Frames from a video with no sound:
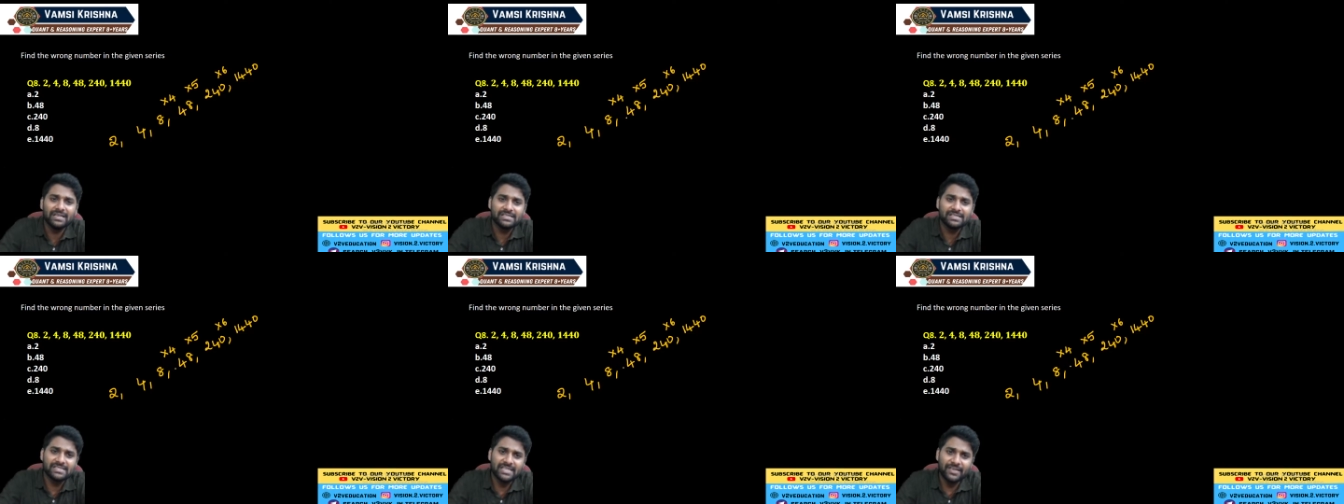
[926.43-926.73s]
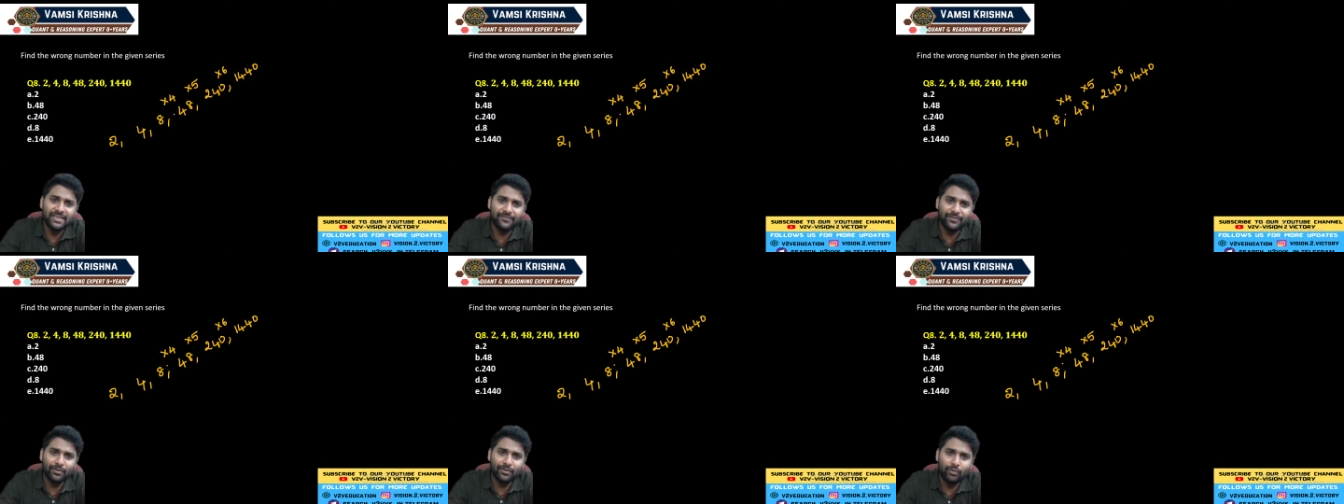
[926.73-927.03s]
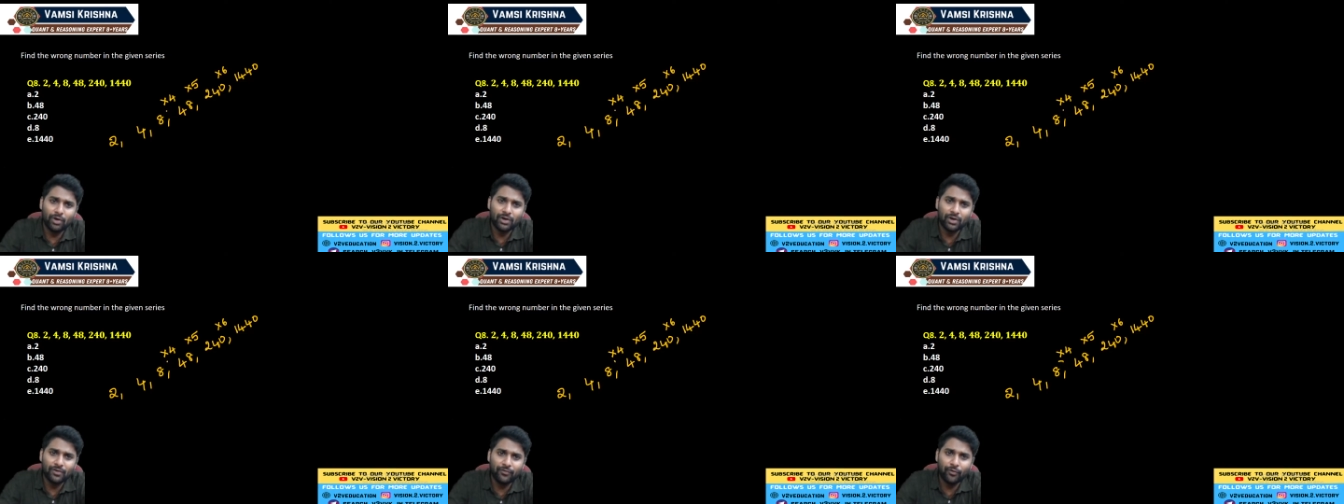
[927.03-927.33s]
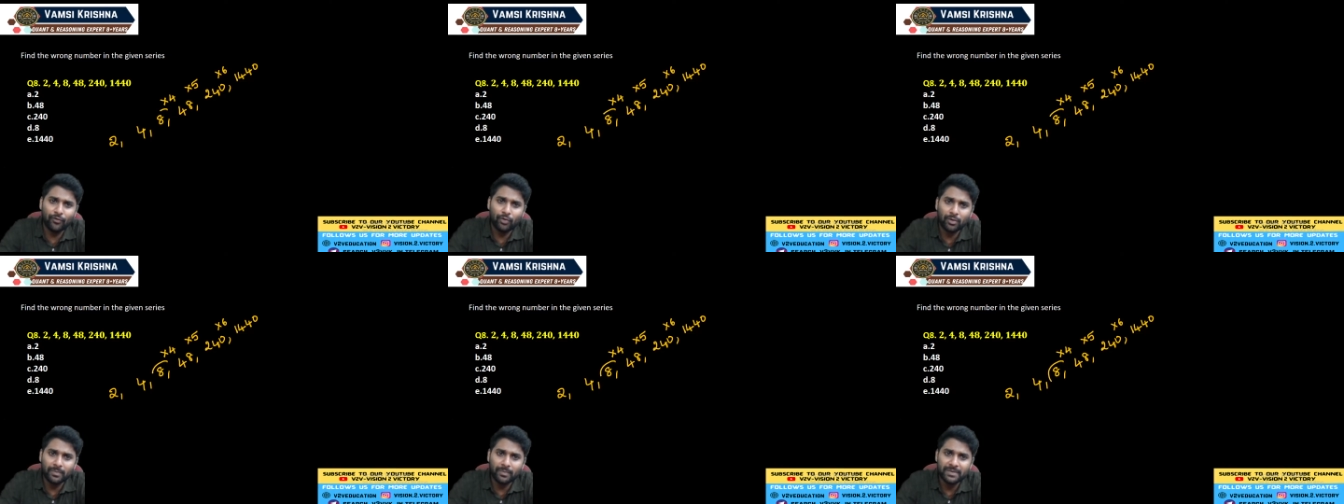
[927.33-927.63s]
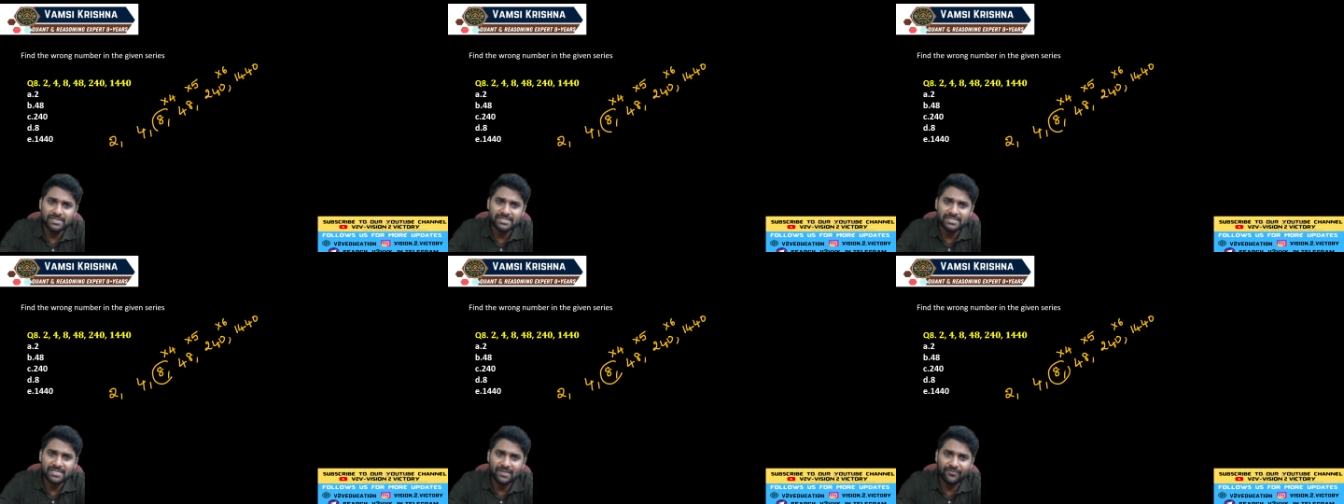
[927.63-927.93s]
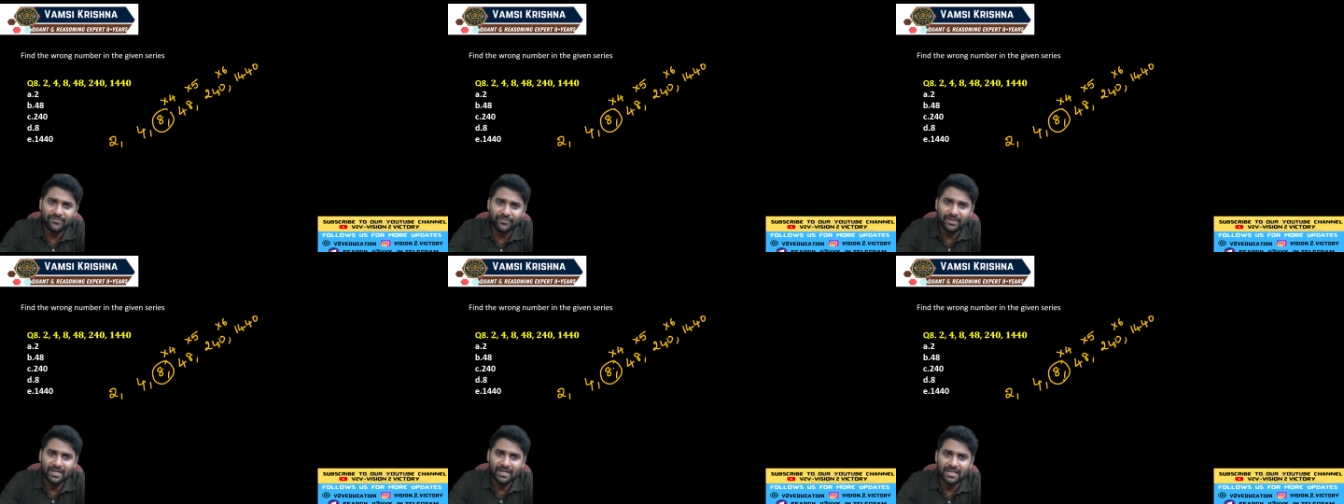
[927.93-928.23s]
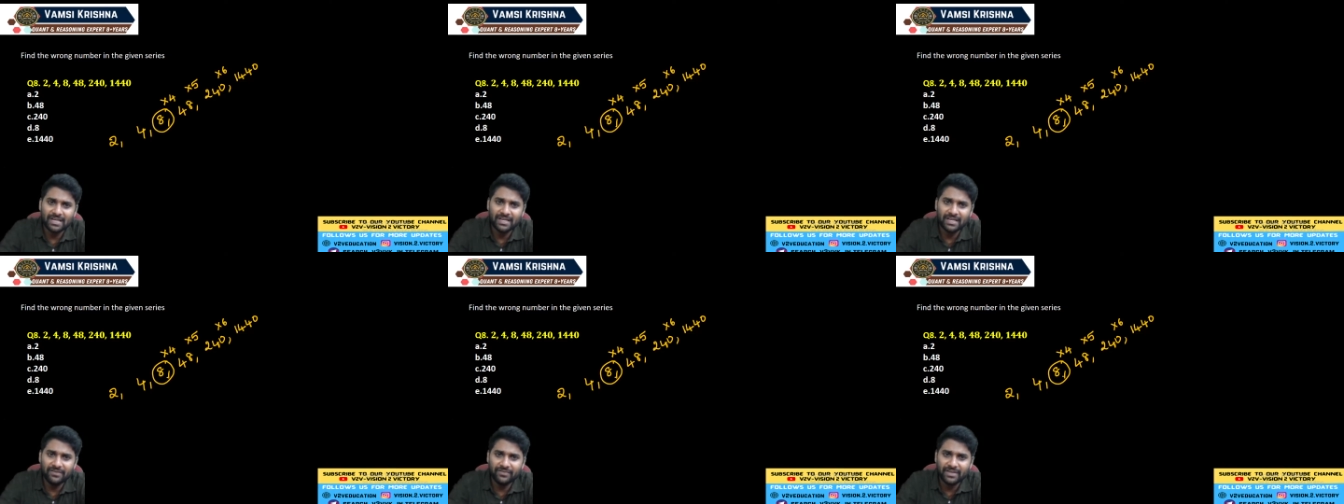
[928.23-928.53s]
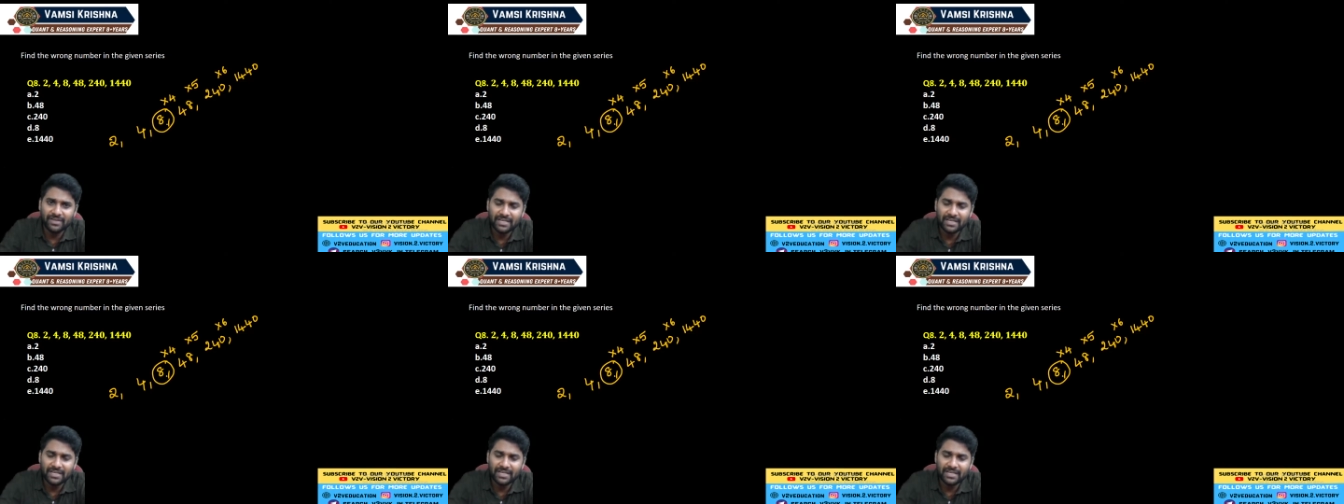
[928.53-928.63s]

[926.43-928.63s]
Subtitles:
See, if you want 4 means definitely